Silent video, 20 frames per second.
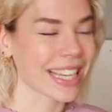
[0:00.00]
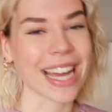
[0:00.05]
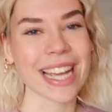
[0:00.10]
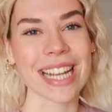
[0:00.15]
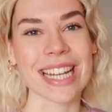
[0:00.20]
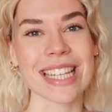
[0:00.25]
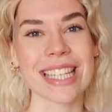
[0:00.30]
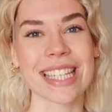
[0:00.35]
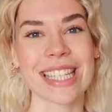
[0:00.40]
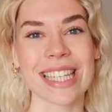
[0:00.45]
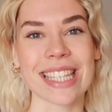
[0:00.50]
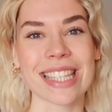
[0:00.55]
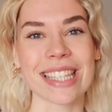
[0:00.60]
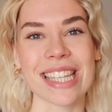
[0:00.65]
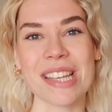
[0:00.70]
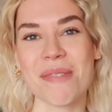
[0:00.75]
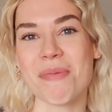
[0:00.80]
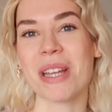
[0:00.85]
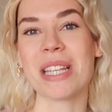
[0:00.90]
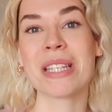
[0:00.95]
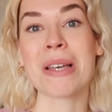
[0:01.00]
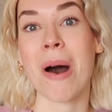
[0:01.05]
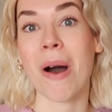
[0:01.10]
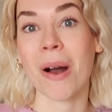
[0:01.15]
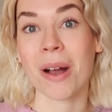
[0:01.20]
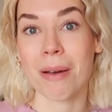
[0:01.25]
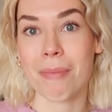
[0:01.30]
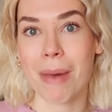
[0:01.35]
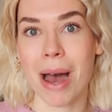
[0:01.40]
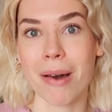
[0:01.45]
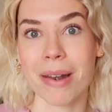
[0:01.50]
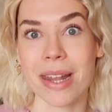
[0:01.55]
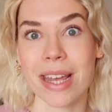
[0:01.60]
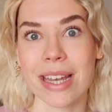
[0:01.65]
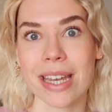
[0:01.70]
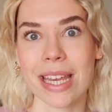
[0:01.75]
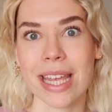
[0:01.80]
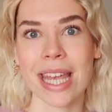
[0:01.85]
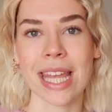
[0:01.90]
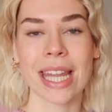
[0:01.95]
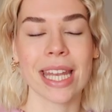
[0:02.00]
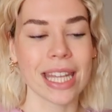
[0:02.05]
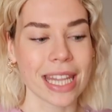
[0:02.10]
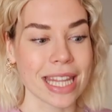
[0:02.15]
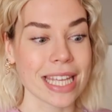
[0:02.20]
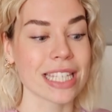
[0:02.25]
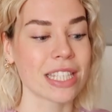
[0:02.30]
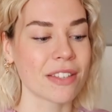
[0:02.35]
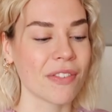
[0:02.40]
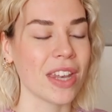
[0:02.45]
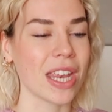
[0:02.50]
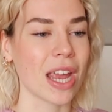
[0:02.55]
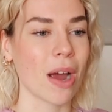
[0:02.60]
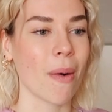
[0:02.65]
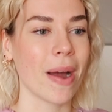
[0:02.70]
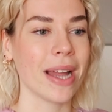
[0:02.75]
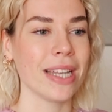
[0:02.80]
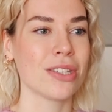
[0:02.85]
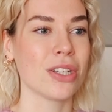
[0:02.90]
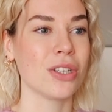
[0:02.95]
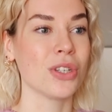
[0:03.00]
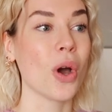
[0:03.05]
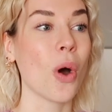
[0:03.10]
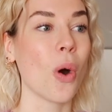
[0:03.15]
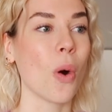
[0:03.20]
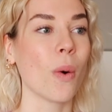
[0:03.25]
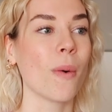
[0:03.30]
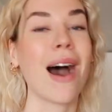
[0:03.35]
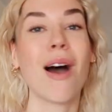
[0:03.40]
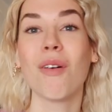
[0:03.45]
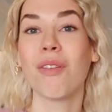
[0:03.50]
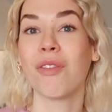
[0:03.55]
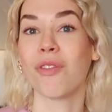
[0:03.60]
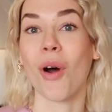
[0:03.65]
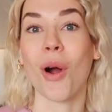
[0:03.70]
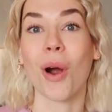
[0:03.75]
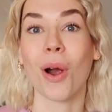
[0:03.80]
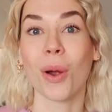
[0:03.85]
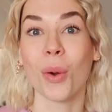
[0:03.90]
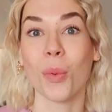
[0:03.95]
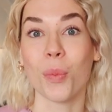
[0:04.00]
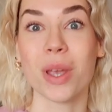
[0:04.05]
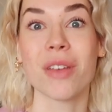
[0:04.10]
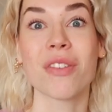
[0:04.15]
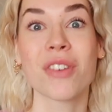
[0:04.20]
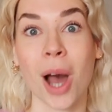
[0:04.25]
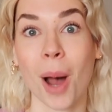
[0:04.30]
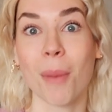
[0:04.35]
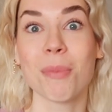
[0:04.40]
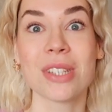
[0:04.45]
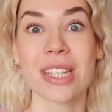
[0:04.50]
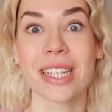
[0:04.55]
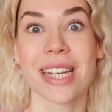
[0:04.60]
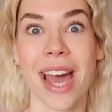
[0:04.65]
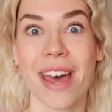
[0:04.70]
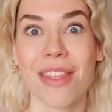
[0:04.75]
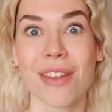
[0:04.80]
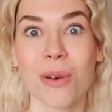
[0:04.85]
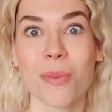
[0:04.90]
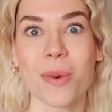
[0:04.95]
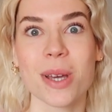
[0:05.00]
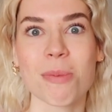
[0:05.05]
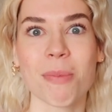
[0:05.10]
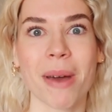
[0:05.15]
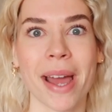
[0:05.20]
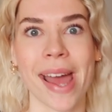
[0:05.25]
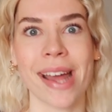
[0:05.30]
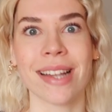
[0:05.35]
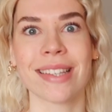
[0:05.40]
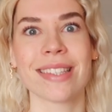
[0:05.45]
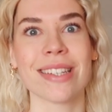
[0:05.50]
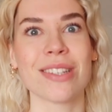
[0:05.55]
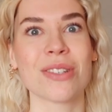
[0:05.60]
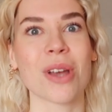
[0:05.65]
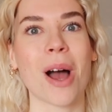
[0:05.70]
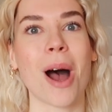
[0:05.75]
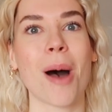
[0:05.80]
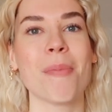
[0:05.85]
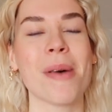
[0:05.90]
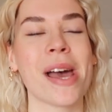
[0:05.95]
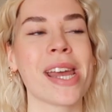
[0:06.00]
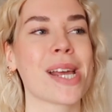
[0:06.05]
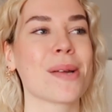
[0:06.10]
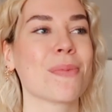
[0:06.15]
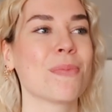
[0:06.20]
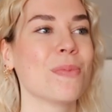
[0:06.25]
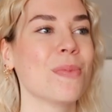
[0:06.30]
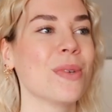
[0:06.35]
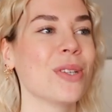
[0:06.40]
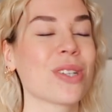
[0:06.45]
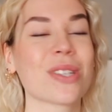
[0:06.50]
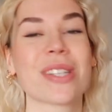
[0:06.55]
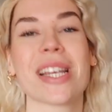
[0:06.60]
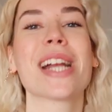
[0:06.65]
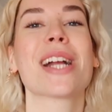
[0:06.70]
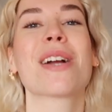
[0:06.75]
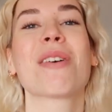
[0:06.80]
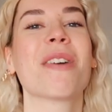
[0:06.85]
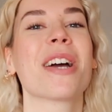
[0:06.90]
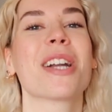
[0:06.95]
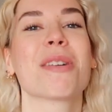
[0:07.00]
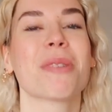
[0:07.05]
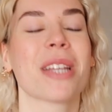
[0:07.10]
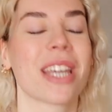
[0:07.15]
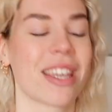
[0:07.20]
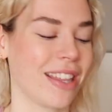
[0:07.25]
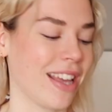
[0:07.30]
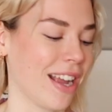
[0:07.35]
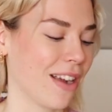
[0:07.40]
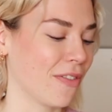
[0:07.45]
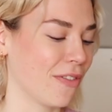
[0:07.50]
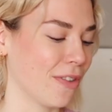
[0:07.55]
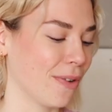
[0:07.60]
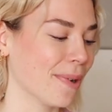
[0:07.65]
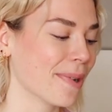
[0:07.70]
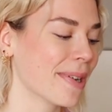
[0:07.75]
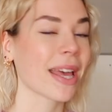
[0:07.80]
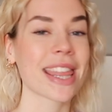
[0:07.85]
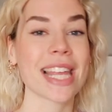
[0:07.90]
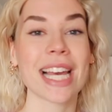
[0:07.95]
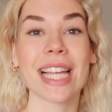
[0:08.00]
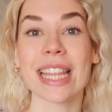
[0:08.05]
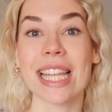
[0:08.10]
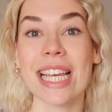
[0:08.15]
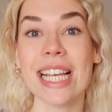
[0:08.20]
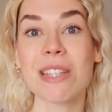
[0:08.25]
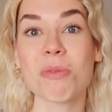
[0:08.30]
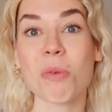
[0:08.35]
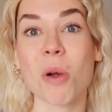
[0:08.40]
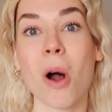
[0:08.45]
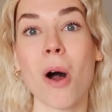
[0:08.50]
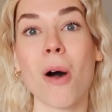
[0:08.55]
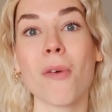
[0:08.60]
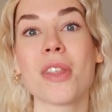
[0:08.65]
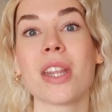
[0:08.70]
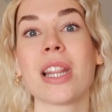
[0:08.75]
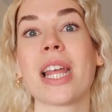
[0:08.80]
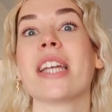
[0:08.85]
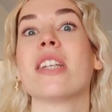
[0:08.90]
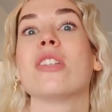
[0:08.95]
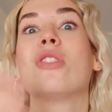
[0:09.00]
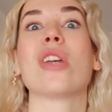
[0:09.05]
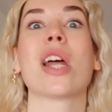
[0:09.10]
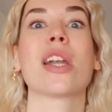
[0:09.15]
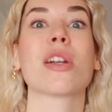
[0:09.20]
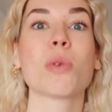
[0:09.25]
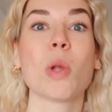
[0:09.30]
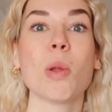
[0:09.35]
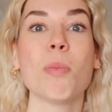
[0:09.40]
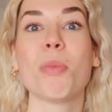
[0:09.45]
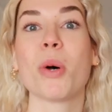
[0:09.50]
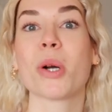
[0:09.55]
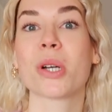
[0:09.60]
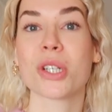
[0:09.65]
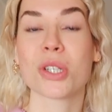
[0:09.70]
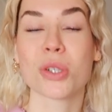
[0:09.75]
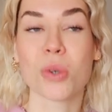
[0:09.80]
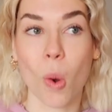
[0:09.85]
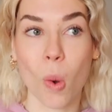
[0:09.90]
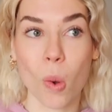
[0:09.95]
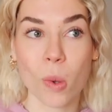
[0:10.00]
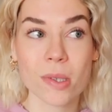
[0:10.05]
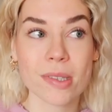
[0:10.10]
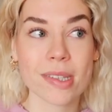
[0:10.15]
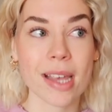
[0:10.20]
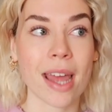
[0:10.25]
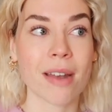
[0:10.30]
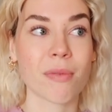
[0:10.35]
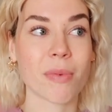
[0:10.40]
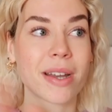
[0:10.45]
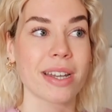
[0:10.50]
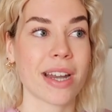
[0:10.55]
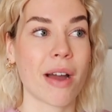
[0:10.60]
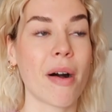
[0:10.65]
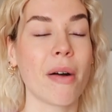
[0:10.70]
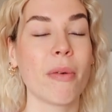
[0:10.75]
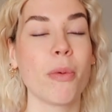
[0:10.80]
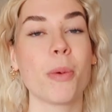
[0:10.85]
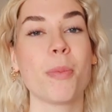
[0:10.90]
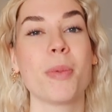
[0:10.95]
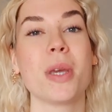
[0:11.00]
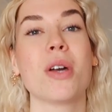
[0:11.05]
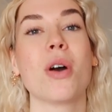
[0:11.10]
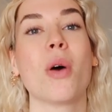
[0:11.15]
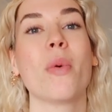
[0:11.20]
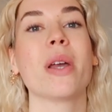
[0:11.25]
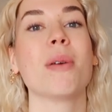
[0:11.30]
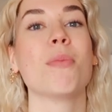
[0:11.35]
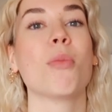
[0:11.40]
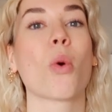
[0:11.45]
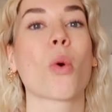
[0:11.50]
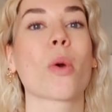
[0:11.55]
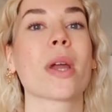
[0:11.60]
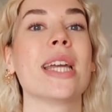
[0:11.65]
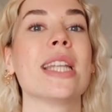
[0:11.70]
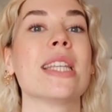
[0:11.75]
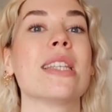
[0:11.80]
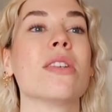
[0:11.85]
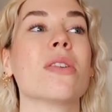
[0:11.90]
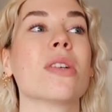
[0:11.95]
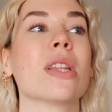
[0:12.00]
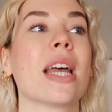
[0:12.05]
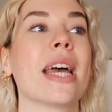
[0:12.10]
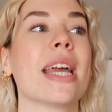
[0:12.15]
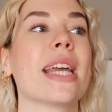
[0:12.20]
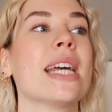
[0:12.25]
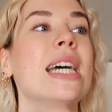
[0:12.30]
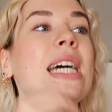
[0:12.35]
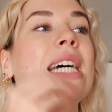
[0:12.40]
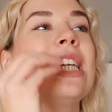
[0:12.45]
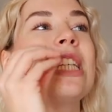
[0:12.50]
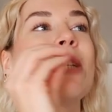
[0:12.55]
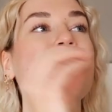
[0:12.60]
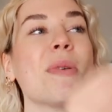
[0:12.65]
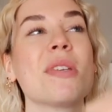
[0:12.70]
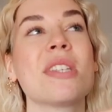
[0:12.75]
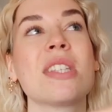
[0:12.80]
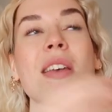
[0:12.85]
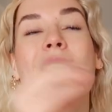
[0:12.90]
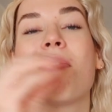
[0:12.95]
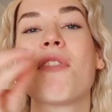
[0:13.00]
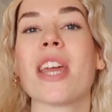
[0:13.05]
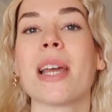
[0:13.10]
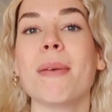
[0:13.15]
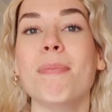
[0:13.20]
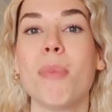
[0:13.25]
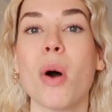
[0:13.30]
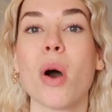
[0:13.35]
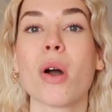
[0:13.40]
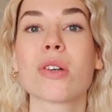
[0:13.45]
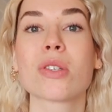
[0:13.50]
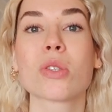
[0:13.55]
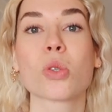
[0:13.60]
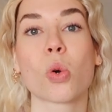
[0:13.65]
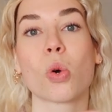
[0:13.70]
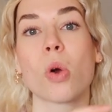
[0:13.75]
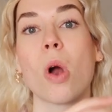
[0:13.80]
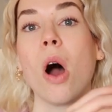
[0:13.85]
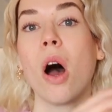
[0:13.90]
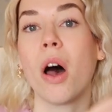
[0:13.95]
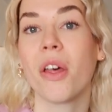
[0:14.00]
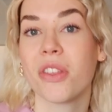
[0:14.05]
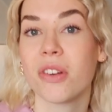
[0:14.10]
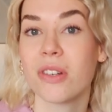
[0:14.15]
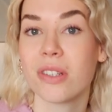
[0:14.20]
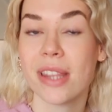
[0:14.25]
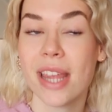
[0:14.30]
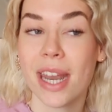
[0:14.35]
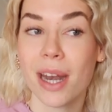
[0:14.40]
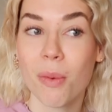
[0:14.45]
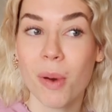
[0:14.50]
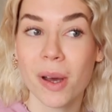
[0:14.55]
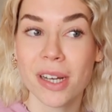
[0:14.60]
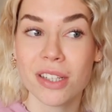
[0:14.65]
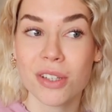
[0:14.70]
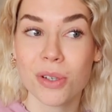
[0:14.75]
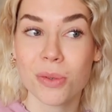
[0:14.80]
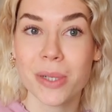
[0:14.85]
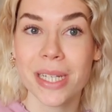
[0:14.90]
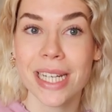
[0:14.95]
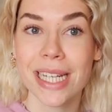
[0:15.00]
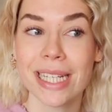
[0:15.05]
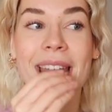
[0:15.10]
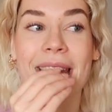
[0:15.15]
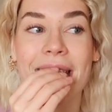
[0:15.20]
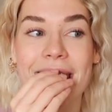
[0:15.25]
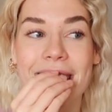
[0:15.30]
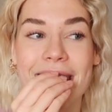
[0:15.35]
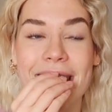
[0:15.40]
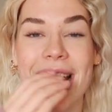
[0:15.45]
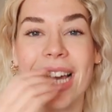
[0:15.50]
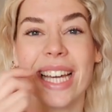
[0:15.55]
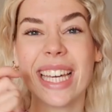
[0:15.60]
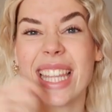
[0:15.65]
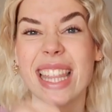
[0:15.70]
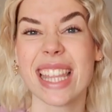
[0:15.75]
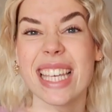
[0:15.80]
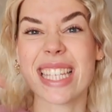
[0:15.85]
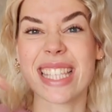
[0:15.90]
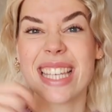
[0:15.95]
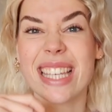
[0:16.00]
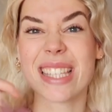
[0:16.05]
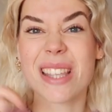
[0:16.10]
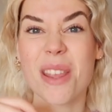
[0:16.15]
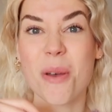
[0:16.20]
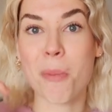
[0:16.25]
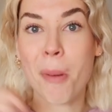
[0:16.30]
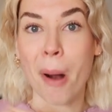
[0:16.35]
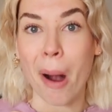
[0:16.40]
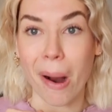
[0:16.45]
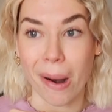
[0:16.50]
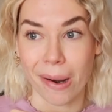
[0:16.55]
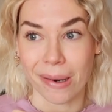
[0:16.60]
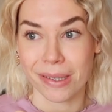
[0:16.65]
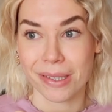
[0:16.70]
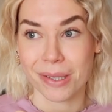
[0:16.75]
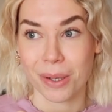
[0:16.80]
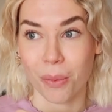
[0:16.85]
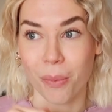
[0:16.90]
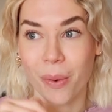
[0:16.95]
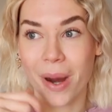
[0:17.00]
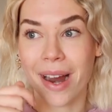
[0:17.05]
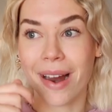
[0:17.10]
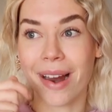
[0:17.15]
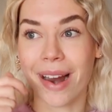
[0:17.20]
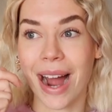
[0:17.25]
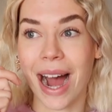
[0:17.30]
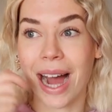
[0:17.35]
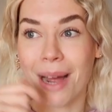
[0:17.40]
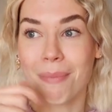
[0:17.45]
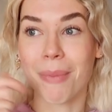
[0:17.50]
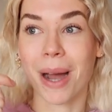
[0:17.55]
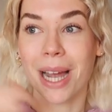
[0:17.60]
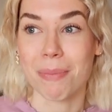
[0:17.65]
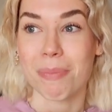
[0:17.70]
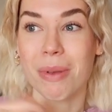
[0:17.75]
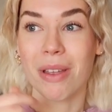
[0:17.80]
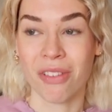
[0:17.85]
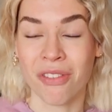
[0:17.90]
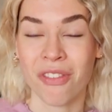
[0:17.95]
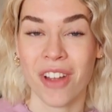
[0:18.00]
nice to see me talk about it in this video and to know how far we've come together with my Etsy shop, and I'm just incredibly thankful. I think these were all the like general bookish goals, and right now I will be going more into like specific books or authors that I wanted to read, and I think this is the part where I might be